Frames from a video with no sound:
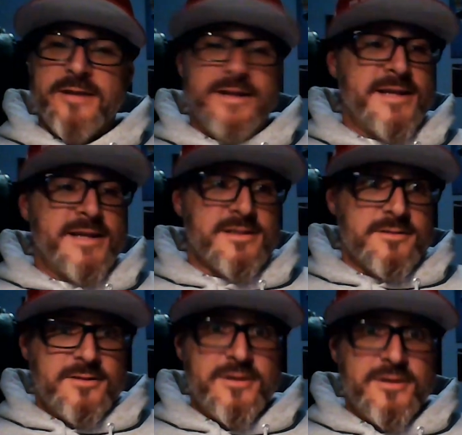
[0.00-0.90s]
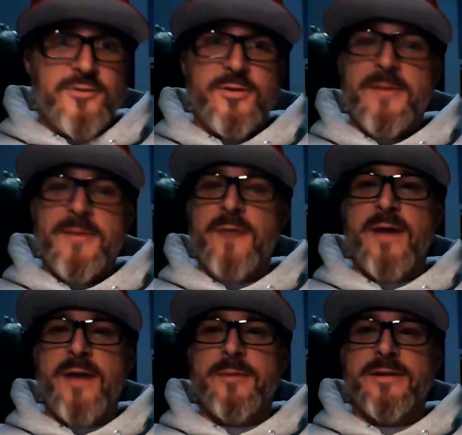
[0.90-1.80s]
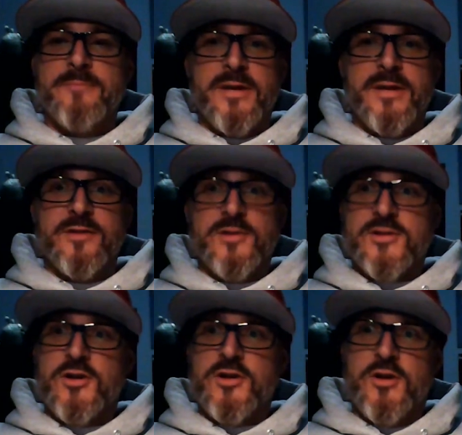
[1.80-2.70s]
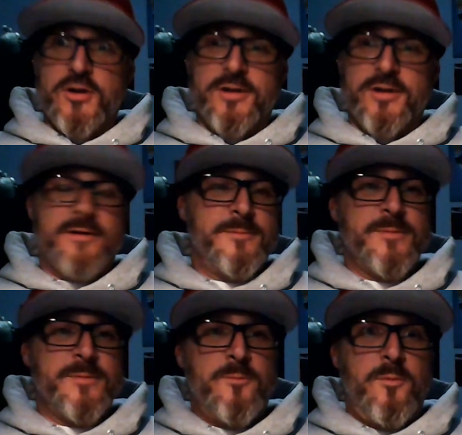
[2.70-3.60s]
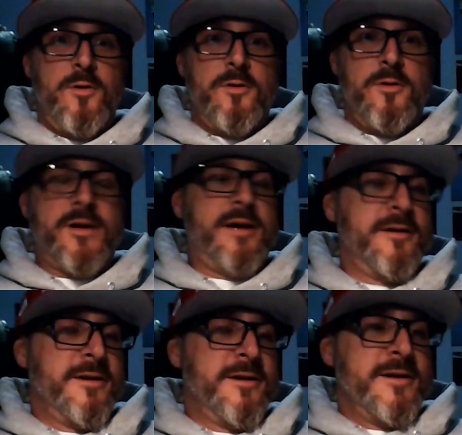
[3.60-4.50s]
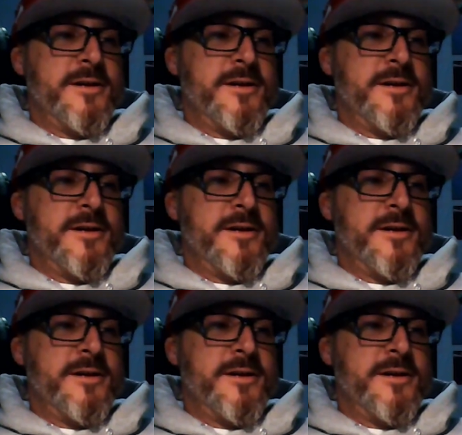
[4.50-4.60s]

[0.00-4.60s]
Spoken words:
Like that's literally my Rabbit, but it looks good. Oh, okay.